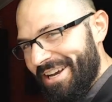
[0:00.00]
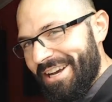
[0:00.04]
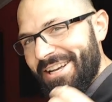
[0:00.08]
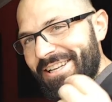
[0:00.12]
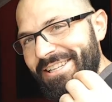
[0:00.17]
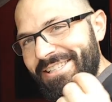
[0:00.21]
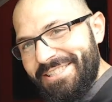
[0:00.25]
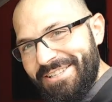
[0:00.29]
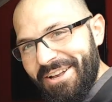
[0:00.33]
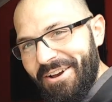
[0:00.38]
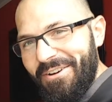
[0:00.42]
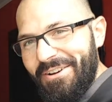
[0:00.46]

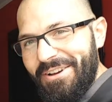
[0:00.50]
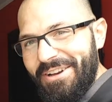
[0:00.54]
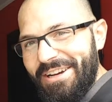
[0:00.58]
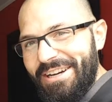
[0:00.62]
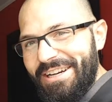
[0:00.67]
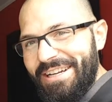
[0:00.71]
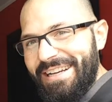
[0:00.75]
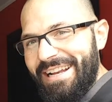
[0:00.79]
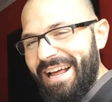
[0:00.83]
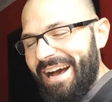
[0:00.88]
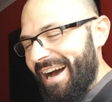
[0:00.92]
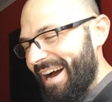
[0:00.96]
So
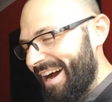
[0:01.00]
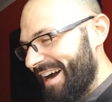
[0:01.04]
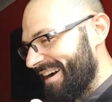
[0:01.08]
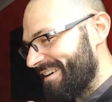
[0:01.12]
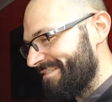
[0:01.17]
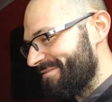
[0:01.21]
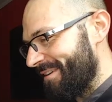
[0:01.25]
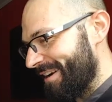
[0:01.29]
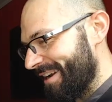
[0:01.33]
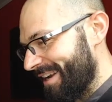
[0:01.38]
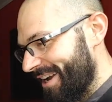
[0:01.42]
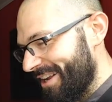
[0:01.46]
good. Oh
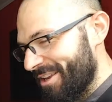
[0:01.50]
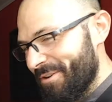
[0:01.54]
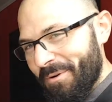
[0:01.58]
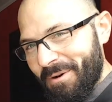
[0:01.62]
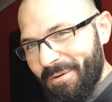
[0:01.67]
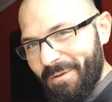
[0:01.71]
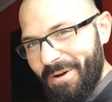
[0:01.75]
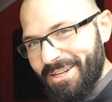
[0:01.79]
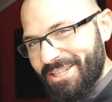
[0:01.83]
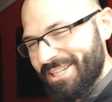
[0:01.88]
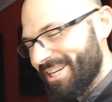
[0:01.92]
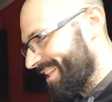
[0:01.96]
my god. You want to
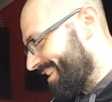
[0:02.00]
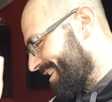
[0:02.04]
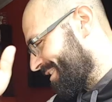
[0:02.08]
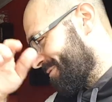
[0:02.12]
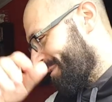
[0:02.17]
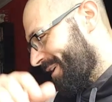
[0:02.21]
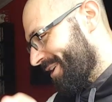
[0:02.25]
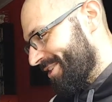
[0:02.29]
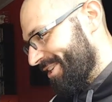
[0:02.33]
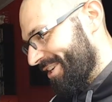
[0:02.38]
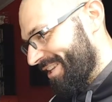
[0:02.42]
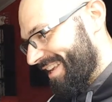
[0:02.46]
watch it? Let's
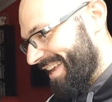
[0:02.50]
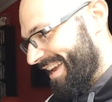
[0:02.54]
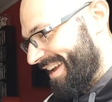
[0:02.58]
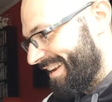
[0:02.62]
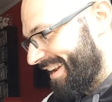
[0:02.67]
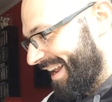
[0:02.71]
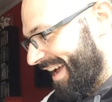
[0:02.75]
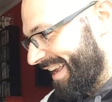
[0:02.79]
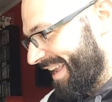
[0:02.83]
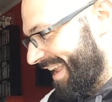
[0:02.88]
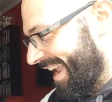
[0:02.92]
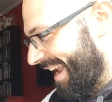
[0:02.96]
watch it again.
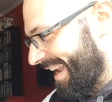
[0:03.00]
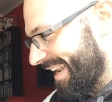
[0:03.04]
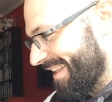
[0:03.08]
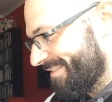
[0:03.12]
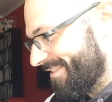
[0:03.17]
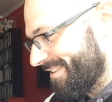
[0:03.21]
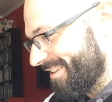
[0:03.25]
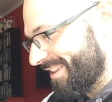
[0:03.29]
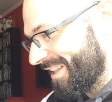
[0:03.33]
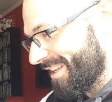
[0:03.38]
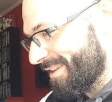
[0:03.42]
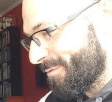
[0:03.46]
I can't
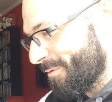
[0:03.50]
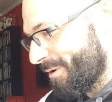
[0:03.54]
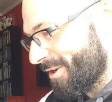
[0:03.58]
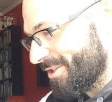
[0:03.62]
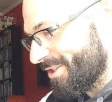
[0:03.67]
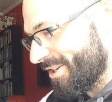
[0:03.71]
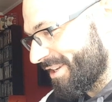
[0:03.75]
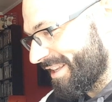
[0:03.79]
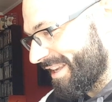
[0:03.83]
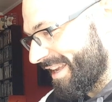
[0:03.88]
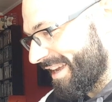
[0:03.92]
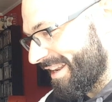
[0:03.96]
even. Let's watch
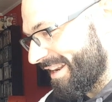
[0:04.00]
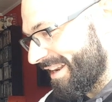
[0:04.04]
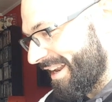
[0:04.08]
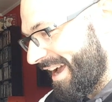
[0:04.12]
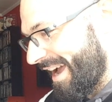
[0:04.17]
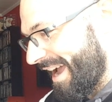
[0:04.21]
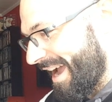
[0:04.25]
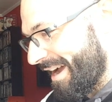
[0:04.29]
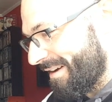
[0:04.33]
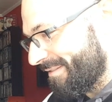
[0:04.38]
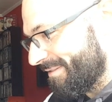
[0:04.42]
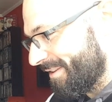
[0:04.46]
it again. I
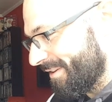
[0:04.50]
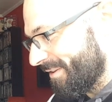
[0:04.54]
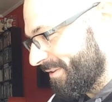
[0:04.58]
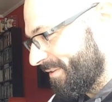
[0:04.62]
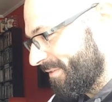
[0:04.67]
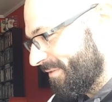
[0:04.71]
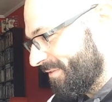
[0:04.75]
have to.